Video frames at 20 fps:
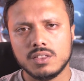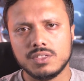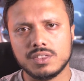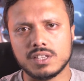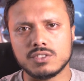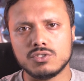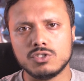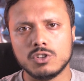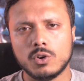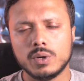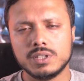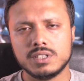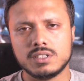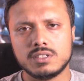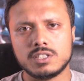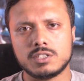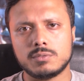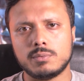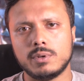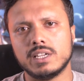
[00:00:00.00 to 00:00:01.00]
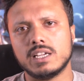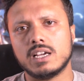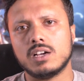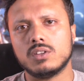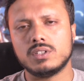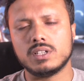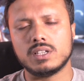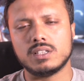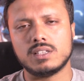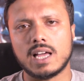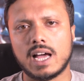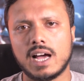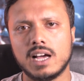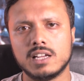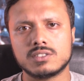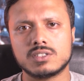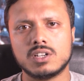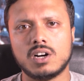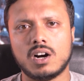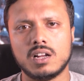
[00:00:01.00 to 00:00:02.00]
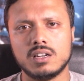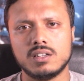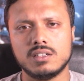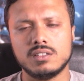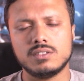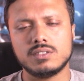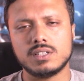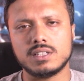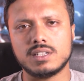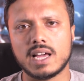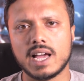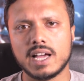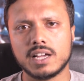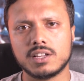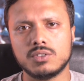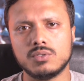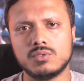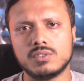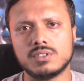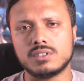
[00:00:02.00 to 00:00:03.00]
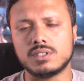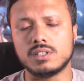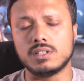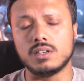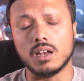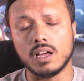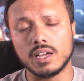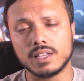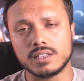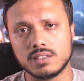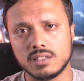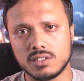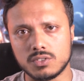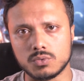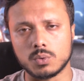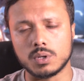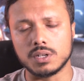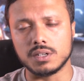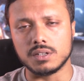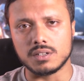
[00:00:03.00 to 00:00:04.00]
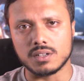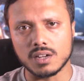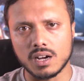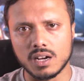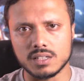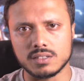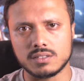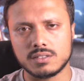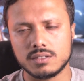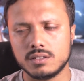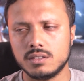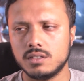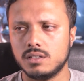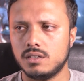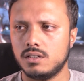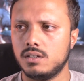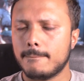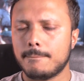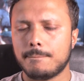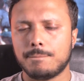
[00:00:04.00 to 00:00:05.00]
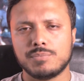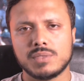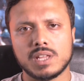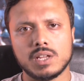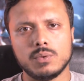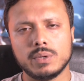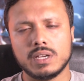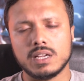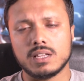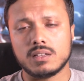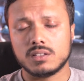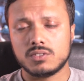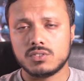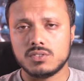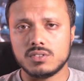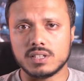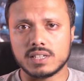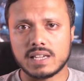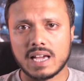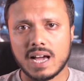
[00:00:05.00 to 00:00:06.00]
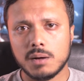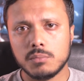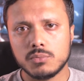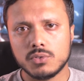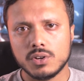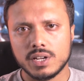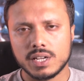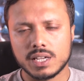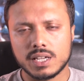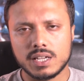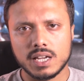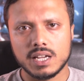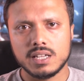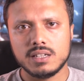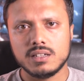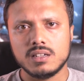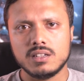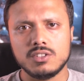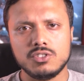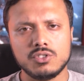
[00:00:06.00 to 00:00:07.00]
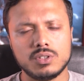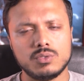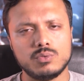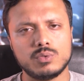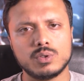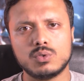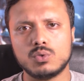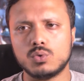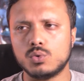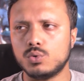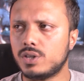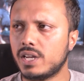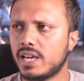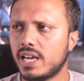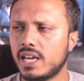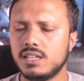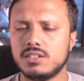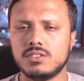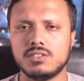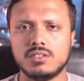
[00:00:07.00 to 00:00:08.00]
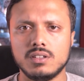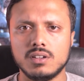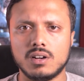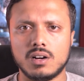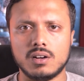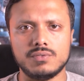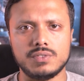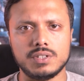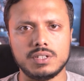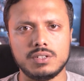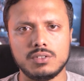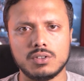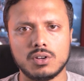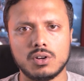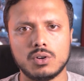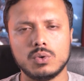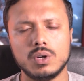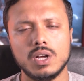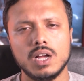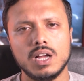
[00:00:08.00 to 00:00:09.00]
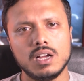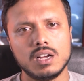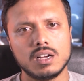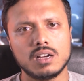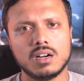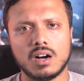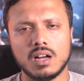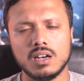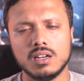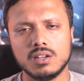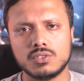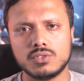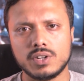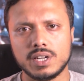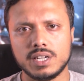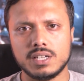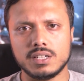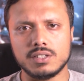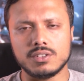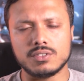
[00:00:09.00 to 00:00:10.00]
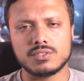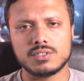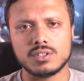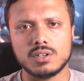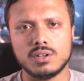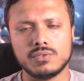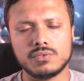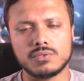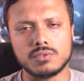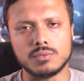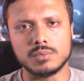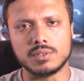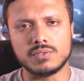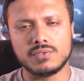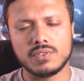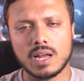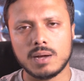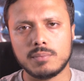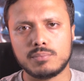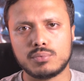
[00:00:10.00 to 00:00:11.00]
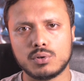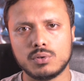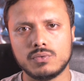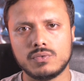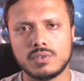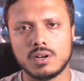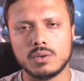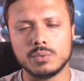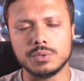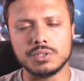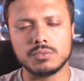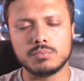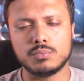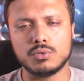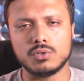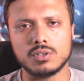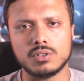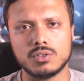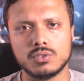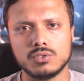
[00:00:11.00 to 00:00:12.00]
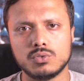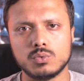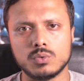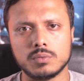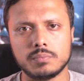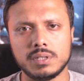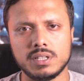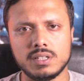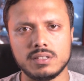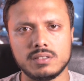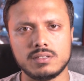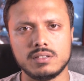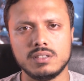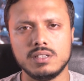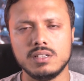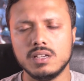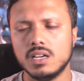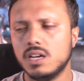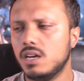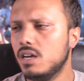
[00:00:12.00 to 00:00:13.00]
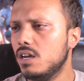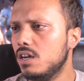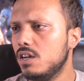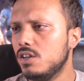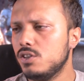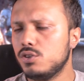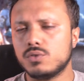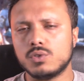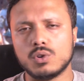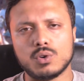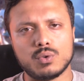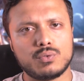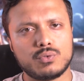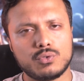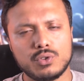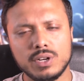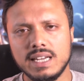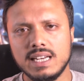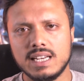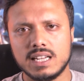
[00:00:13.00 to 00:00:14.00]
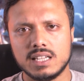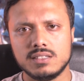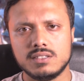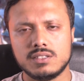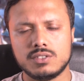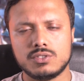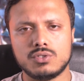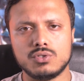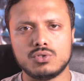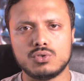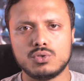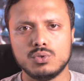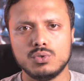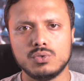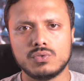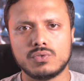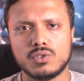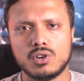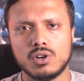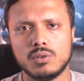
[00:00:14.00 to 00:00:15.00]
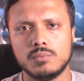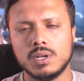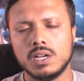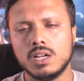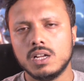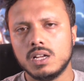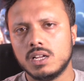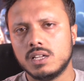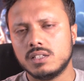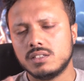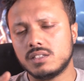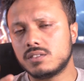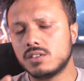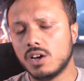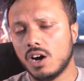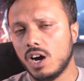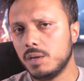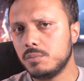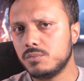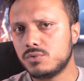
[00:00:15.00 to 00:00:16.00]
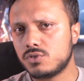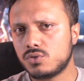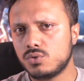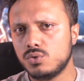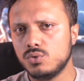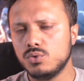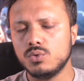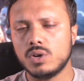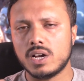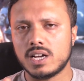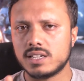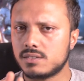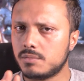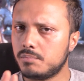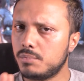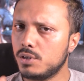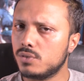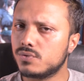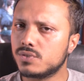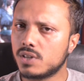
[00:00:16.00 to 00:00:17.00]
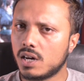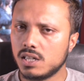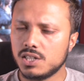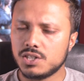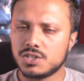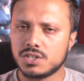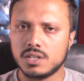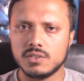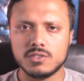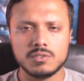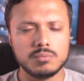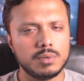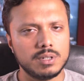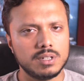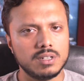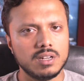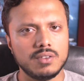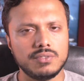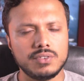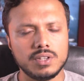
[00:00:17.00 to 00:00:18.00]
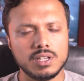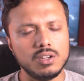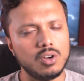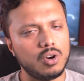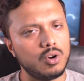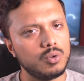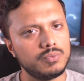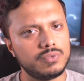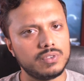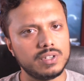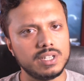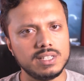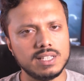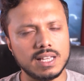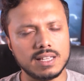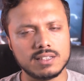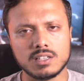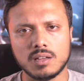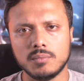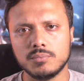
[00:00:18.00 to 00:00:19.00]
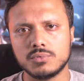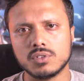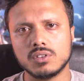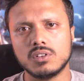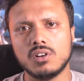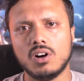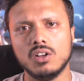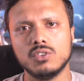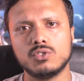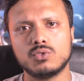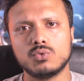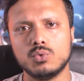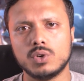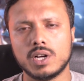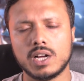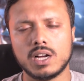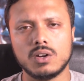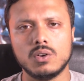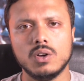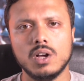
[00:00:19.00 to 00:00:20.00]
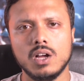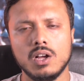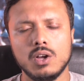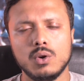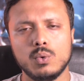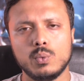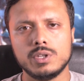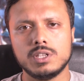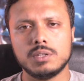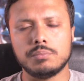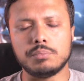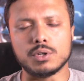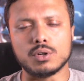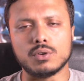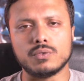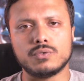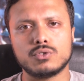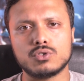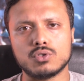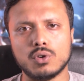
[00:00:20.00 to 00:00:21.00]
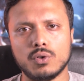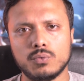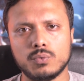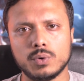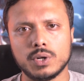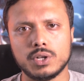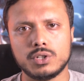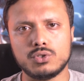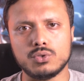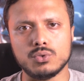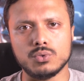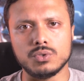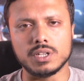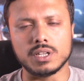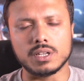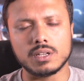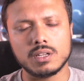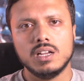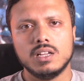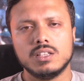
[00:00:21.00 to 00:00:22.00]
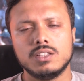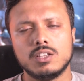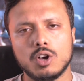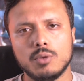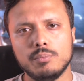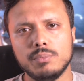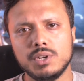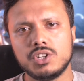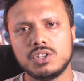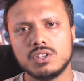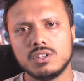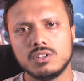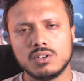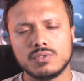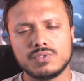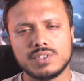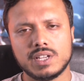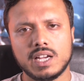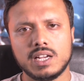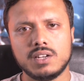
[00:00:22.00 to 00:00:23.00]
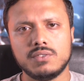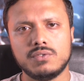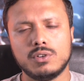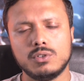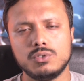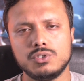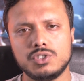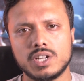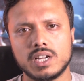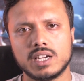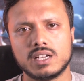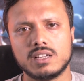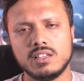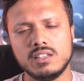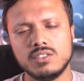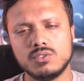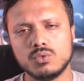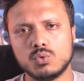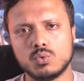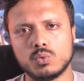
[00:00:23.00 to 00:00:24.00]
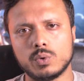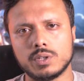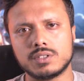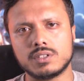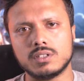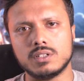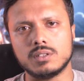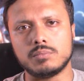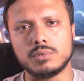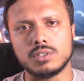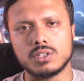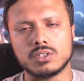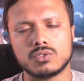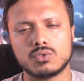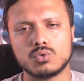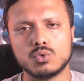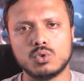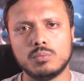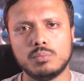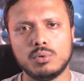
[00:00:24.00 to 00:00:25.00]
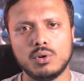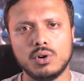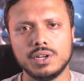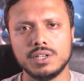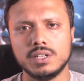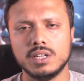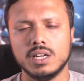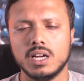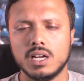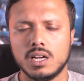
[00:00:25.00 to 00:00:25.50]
there's no other display out there that has colors and accuracy like this one does. Then we get to the camera again. You can record HDR video, color grade it yourself from the flat profile when you put it onto a PC. You've got 3 lenses to choose from. The ×2 has a bit of color shift, but nothing hopefully that Samsung can't sort out with a bit of software tuning. The omission of the headphone jack is always going to be a sore point,